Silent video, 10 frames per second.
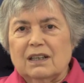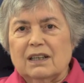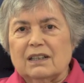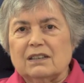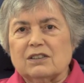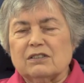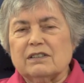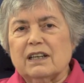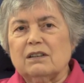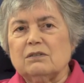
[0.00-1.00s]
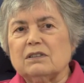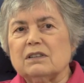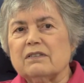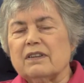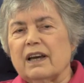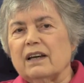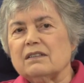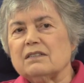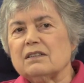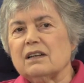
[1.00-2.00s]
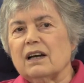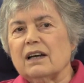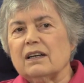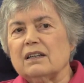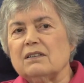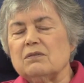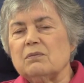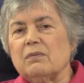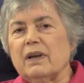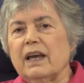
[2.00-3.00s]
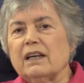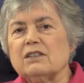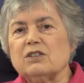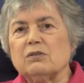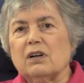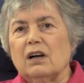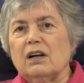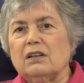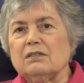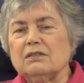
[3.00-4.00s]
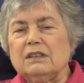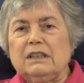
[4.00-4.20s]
And it turned out that I had to call